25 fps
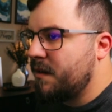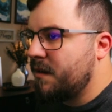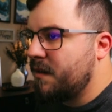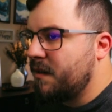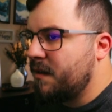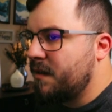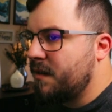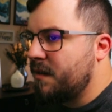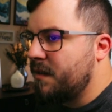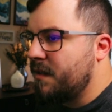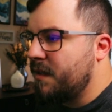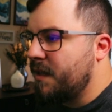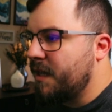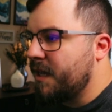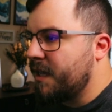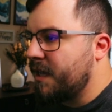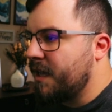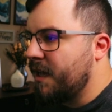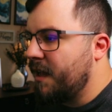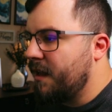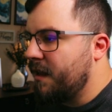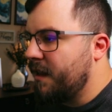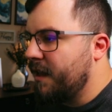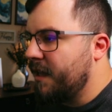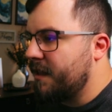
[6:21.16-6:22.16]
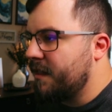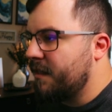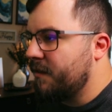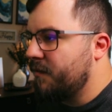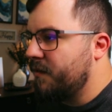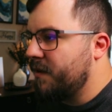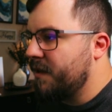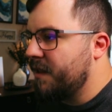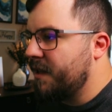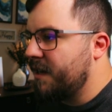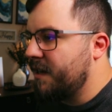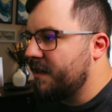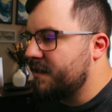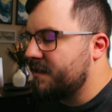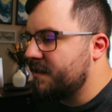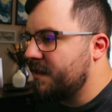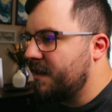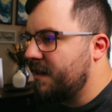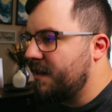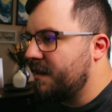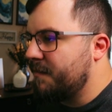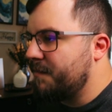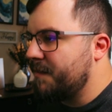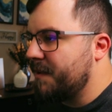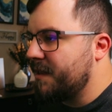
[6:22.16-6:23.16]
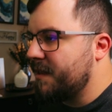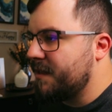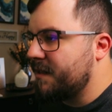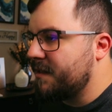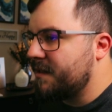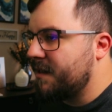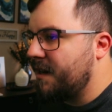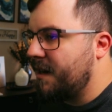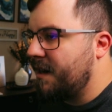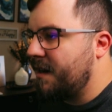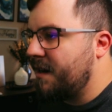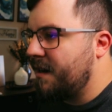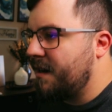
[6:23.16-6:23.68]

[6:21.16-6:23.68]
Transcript: I kind of like the one that I saw up at the top.